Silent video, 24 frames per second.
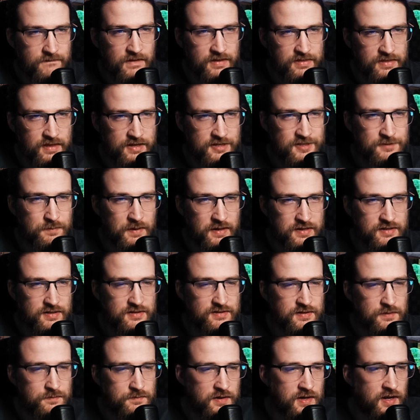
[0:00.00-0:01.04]
Like they expected
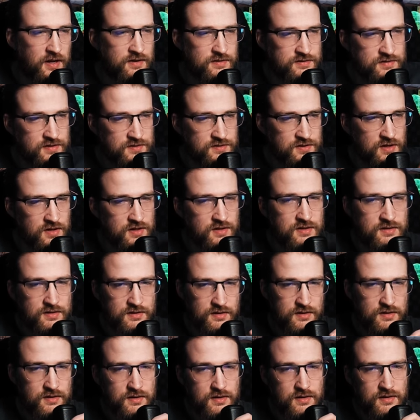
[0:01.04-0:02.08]
something else. That's all.
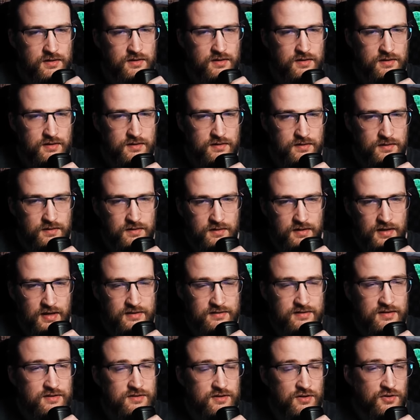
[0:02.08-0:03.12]

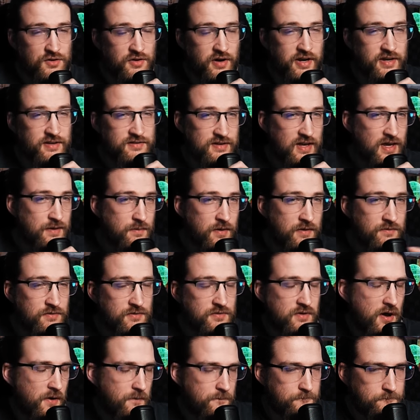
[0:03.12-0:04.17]
Is it the greatest game ever?
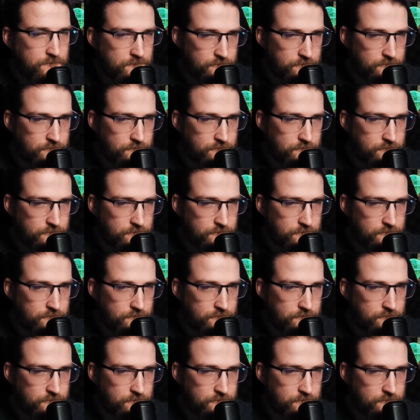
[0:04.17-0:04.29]
No.